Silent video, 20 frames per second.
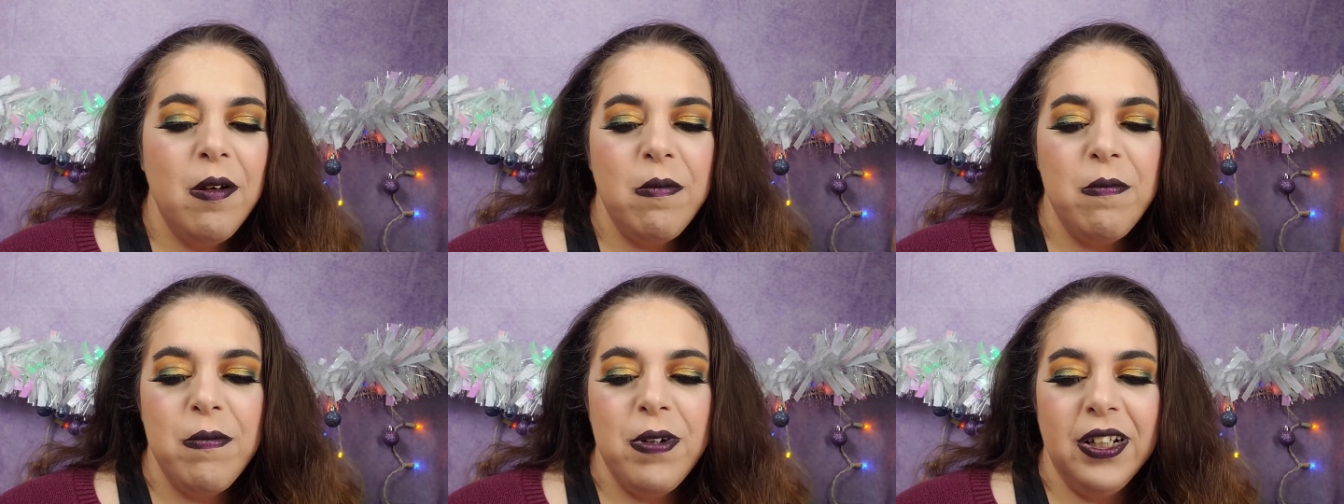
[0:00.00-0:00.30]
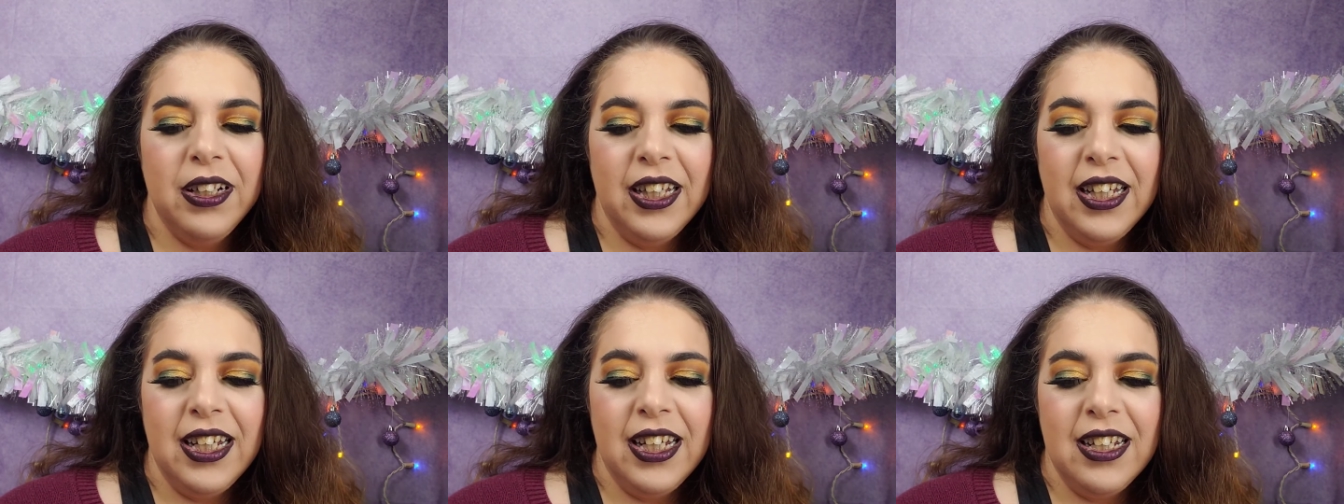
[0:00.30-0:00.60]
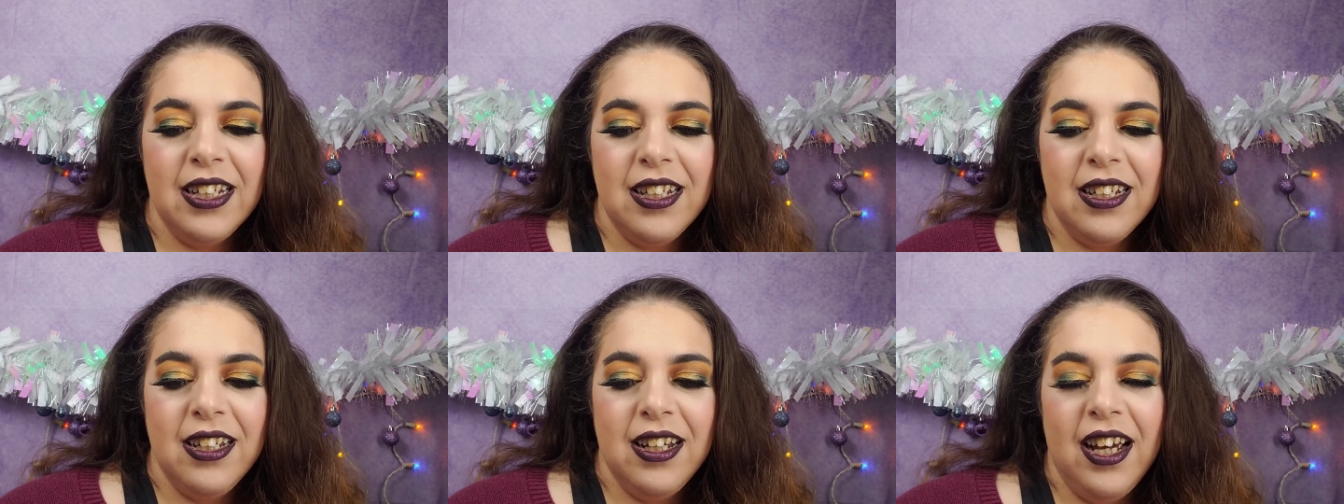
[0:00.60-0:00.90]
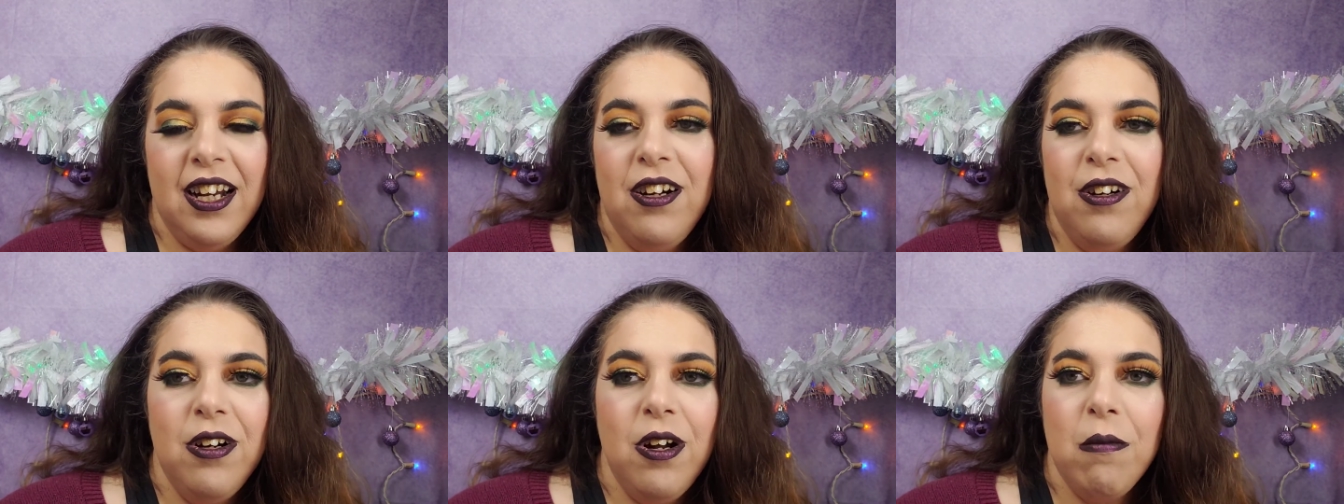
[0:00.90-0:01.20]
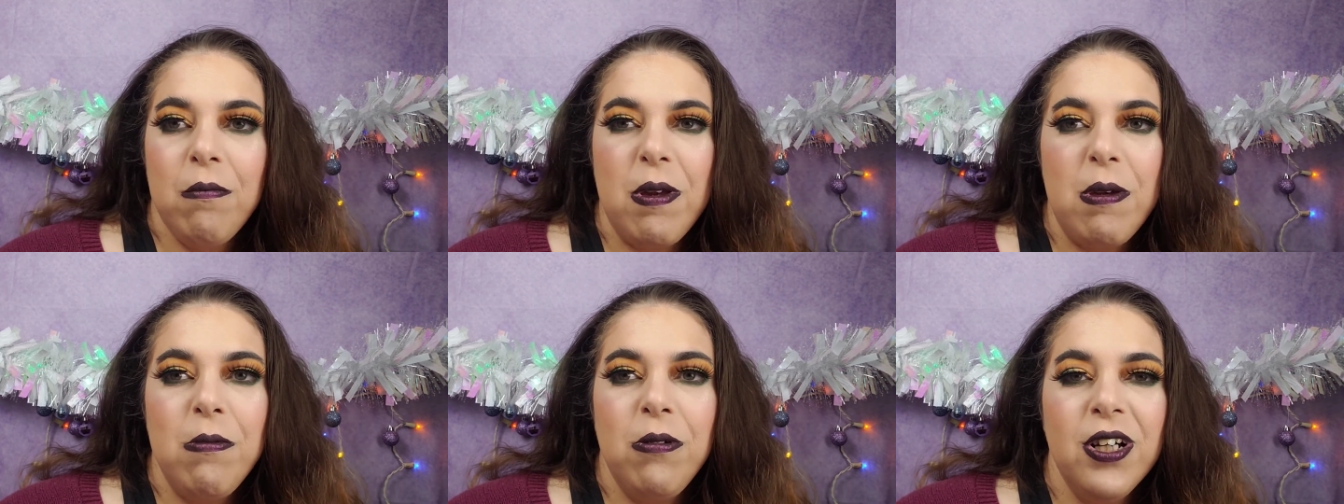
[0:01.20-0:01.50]
but like, I don't know,
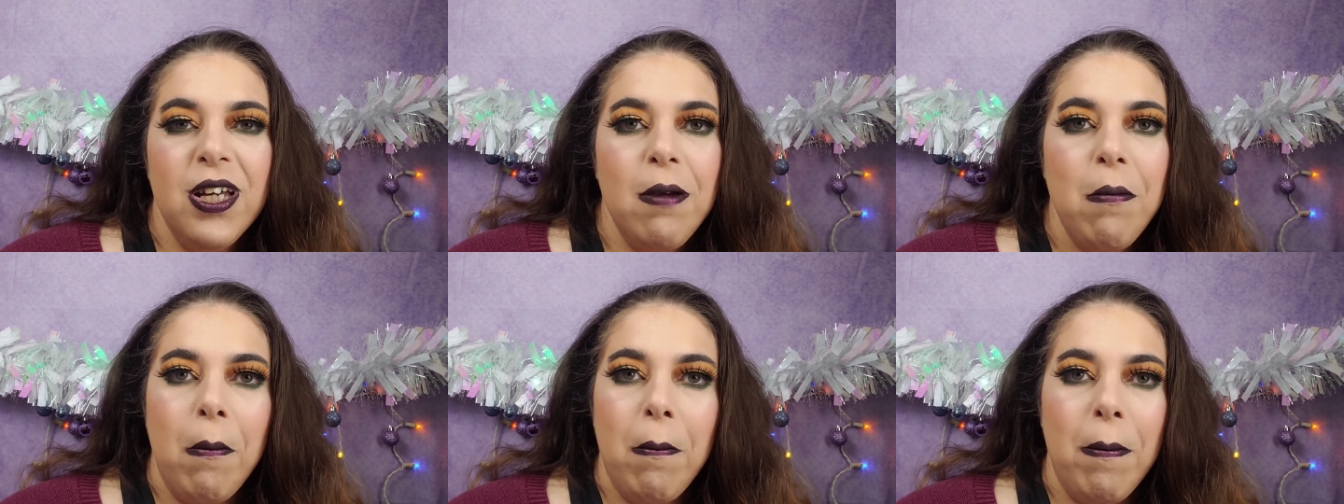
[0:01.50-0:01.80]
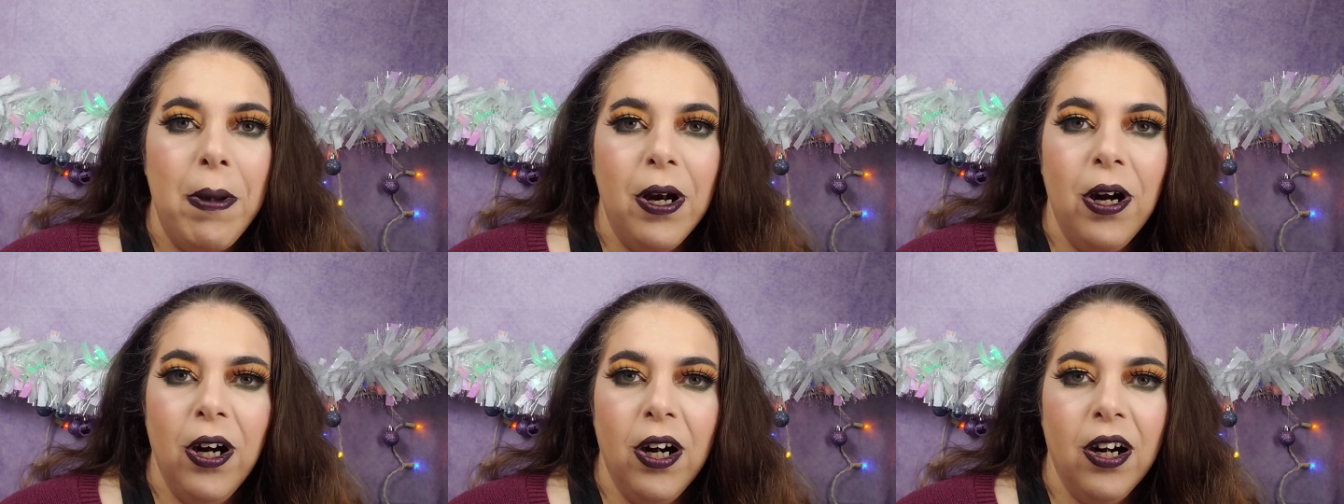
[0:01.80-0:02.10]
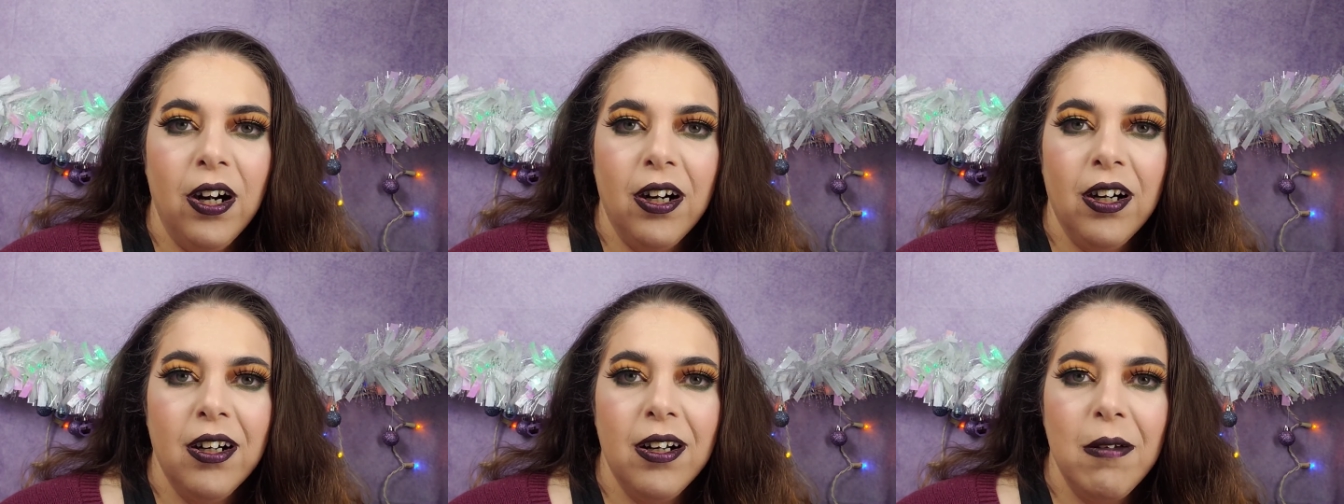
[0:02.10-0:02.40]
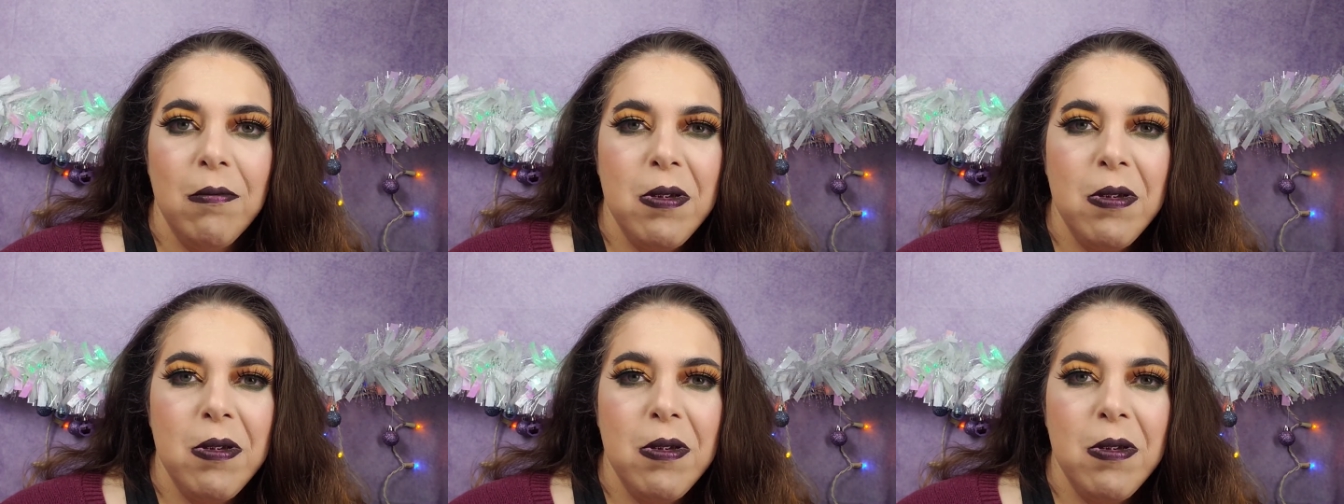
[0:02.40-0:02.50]
people get bitter.